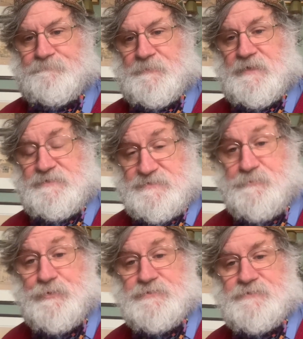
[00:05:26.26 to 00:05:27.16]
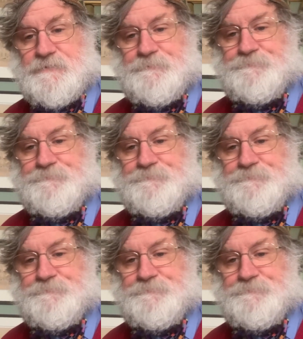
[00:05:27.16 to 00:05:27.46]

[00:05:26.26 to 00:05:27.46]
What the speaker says: It is abusive.